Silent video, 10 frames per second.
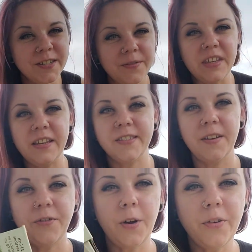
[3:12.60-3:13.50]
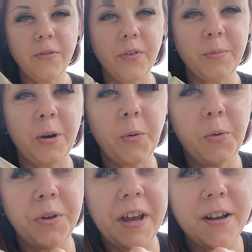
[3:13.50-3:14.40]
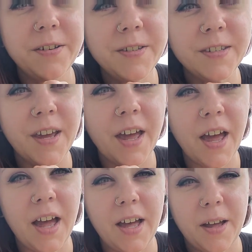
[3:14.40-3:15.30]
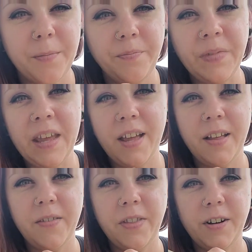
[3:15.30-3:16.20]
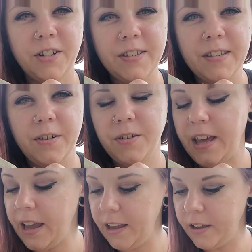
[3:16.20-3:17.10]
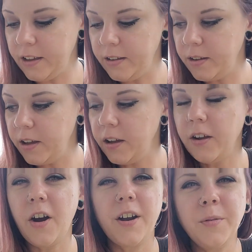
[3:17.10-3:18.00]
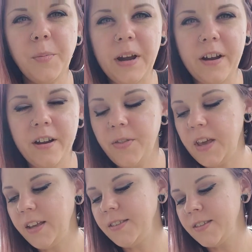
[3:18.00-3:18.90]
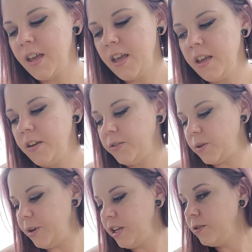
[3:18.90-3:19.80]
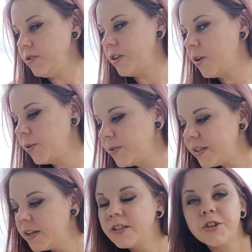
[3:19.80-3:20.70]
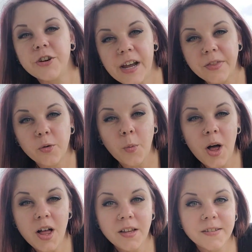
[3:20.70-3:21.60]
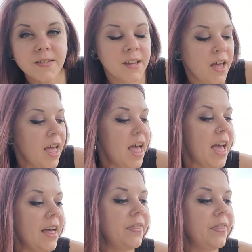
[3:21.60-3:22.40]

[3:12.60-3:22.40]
of these left over from our old house. They're just little like garden barrier things. So I'm going to use those to create the walls, and